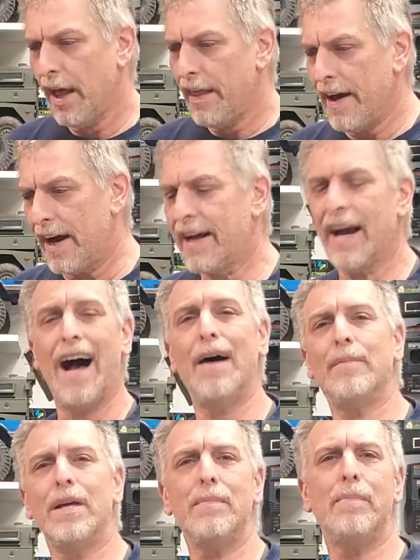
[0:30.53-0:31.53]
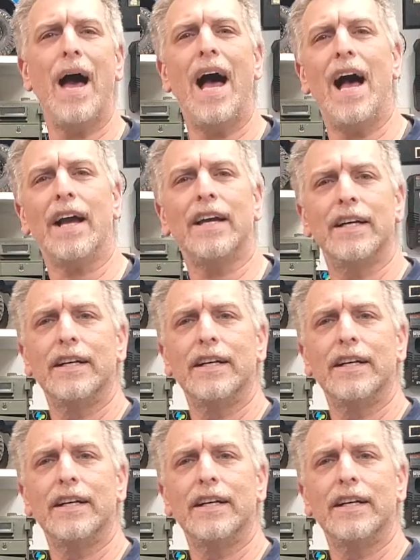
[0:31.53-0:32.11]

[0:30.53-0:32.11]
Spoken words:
that got me back,